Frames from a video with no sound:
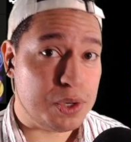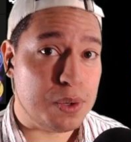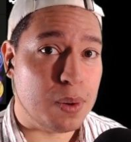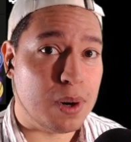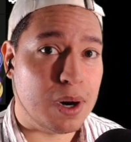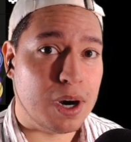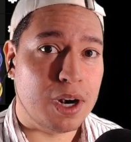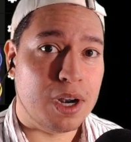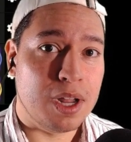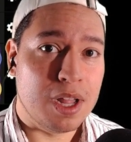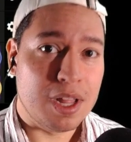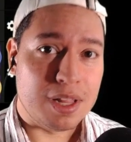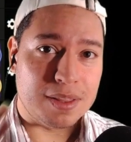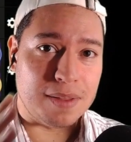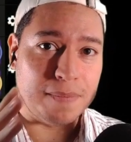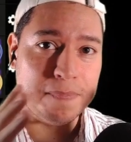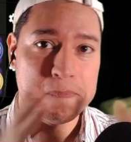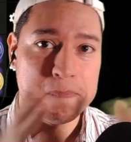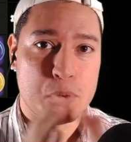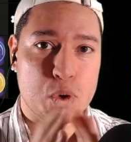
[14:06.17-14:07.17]
are, the
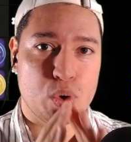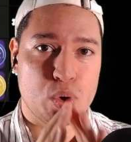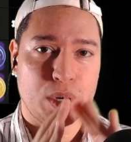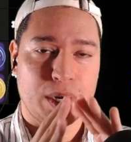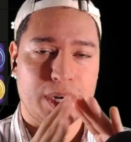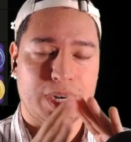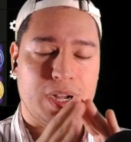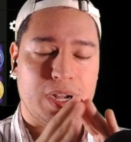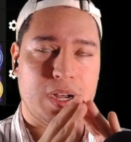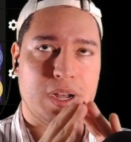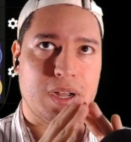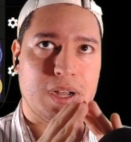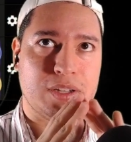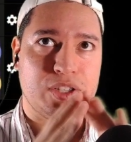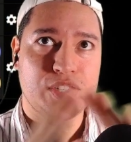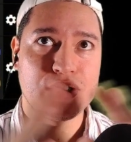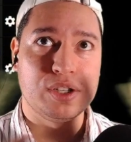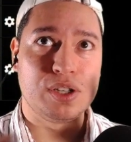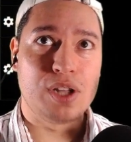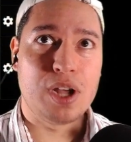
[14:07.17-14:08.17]
more
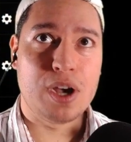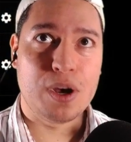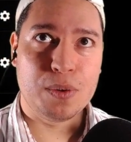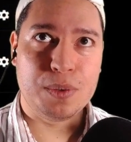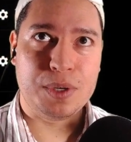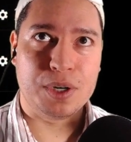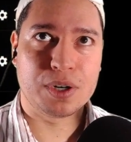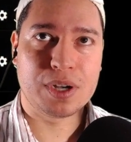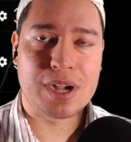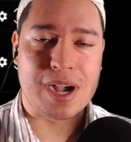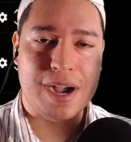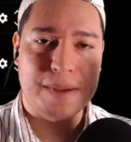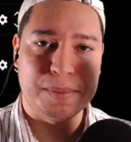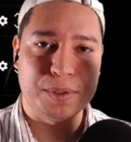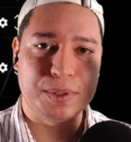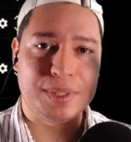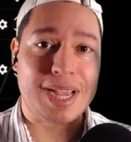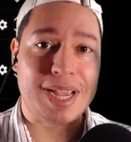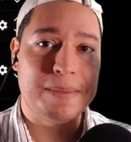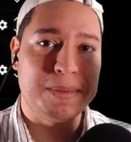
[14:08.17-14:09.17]
slow your combo
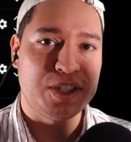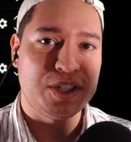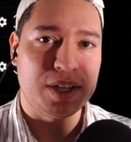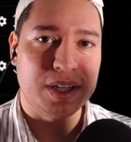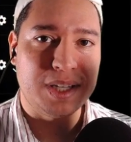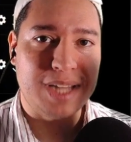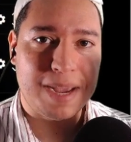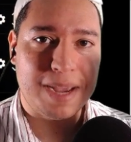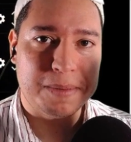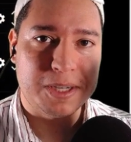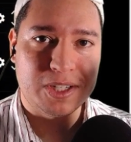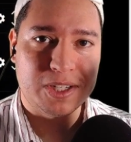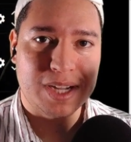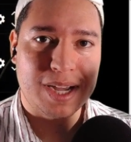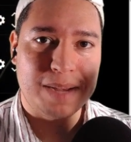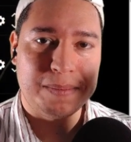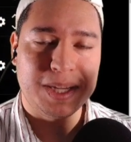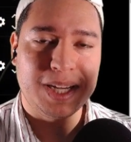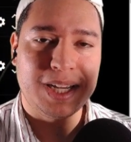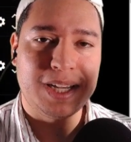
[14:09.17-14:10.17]
damage to damage
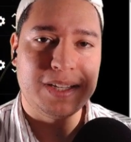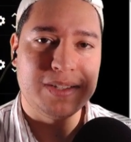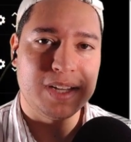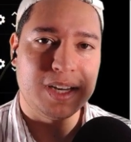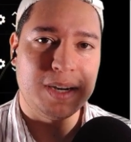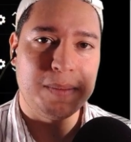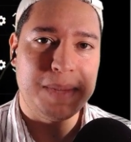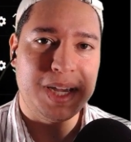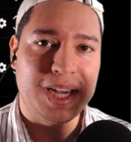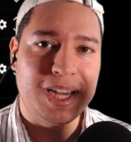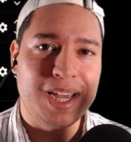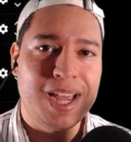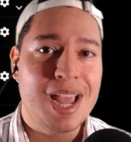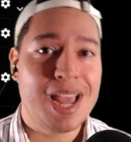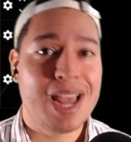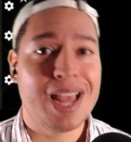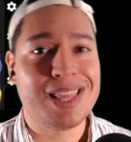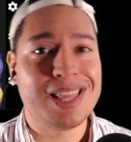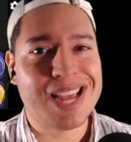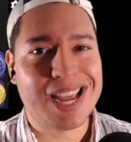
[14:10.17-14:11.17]
timing is going to be,
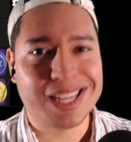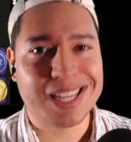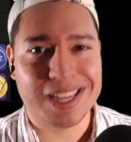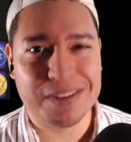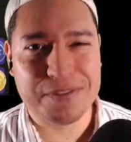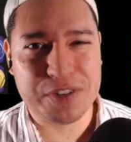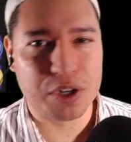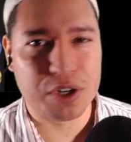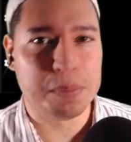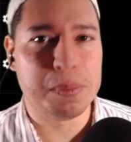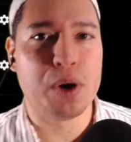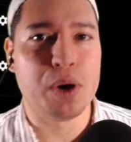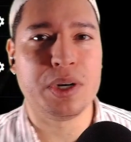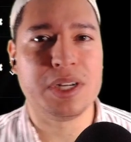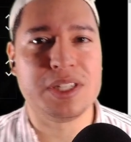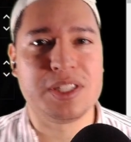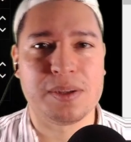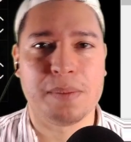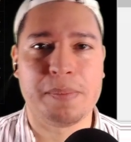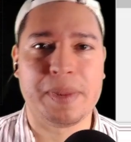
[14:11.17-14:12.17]
and that gives your
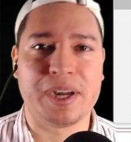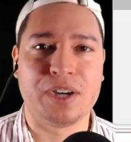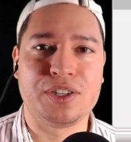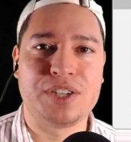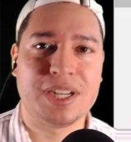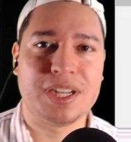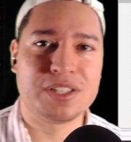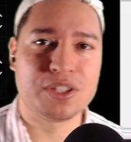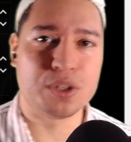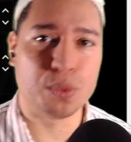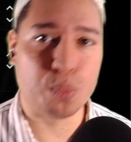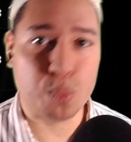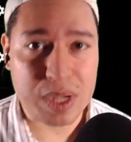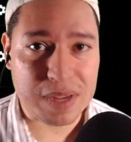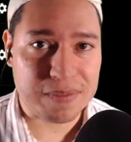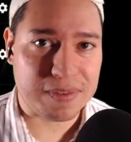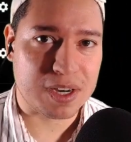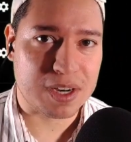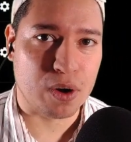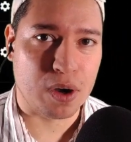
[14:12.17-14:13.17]
opponents a better chance to weave
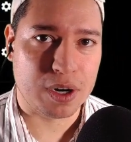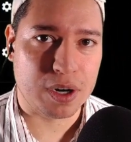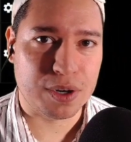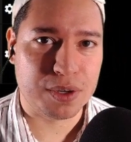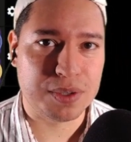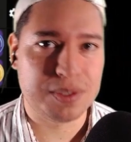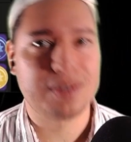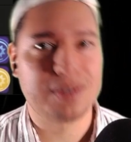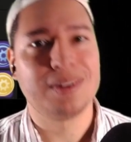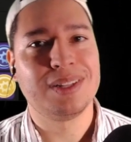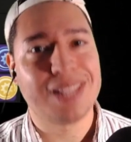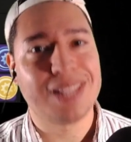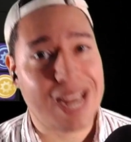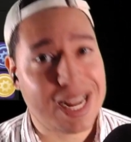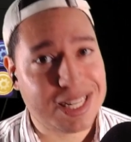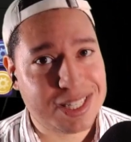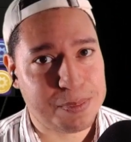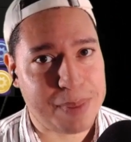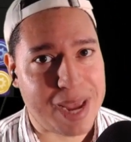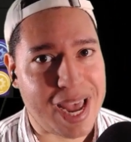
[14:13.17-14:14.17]
in autos. That's
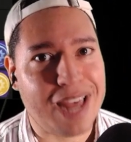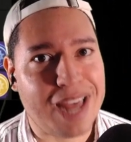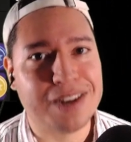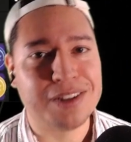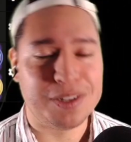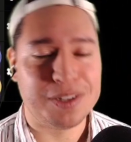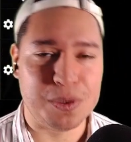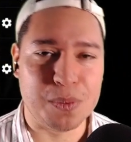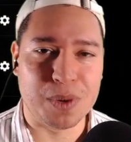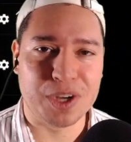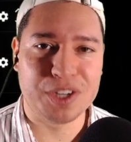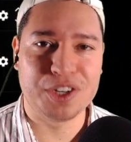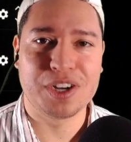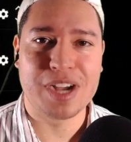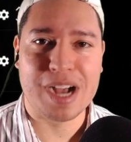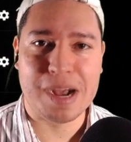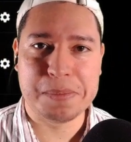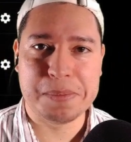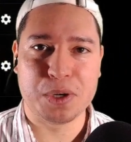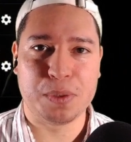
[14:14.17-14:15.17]
bad. You want your
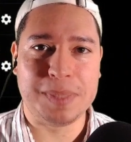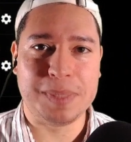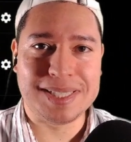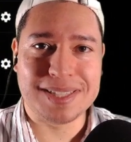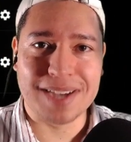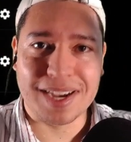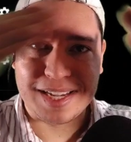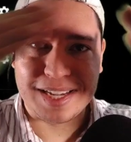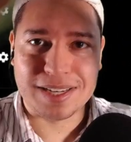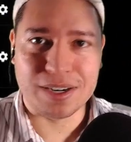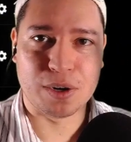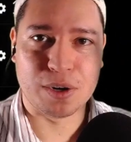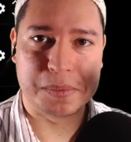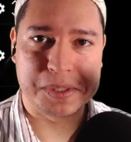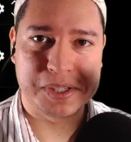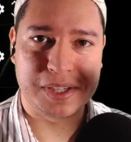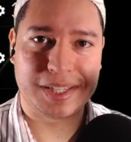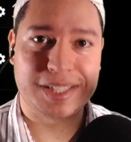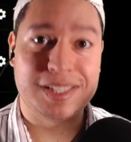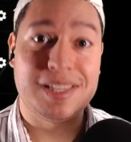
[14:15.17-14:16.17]
combo to be tight, almost
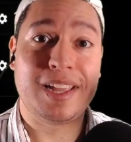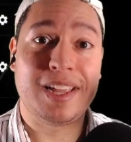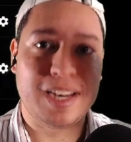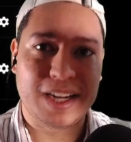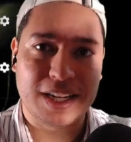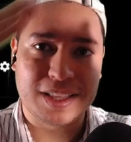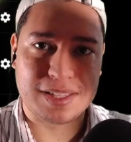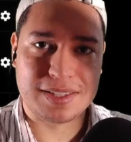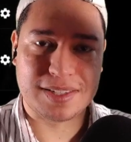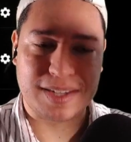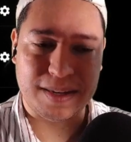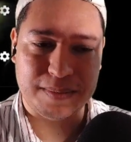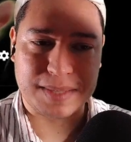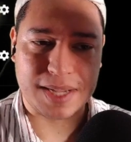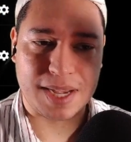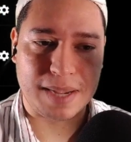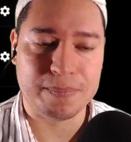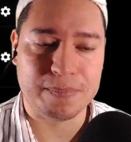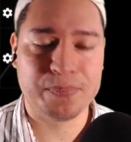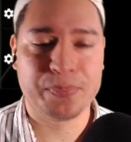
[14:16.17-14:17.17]
like it's hitting at the same
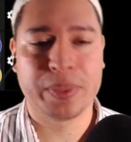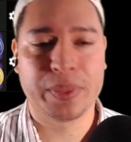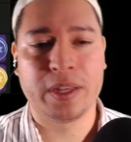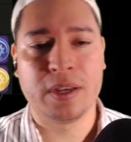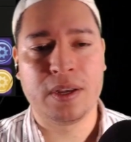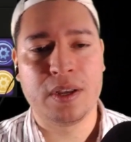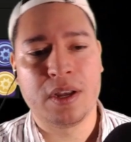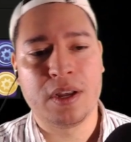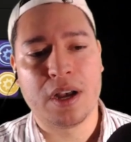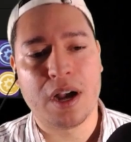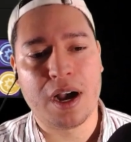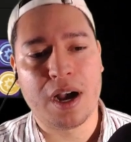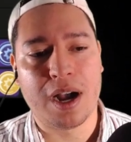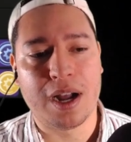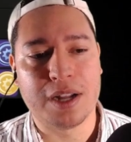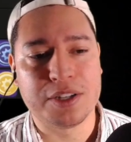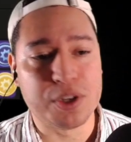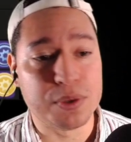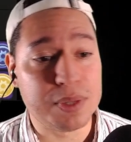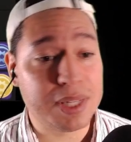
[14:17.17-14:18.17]
time.
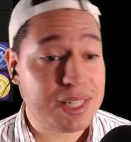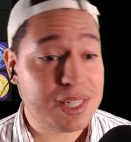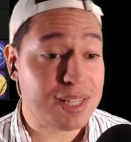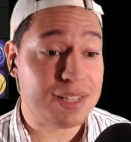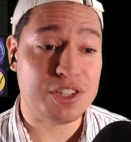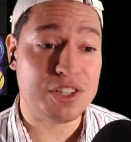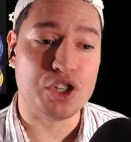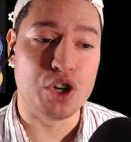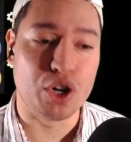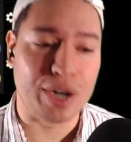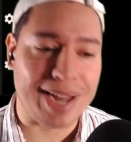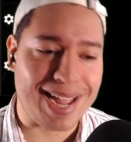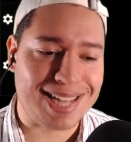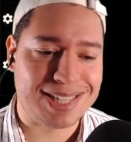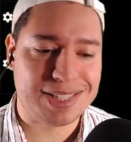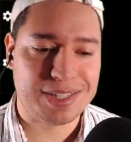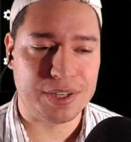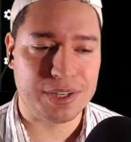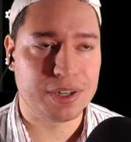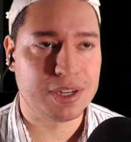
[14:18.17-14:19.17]
So this is your S
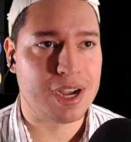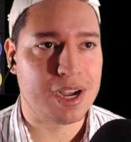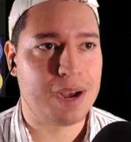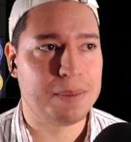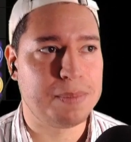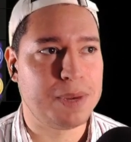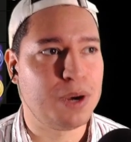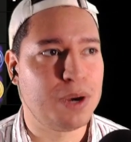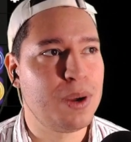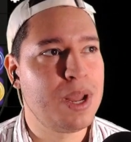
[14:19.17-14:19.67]
tier combo.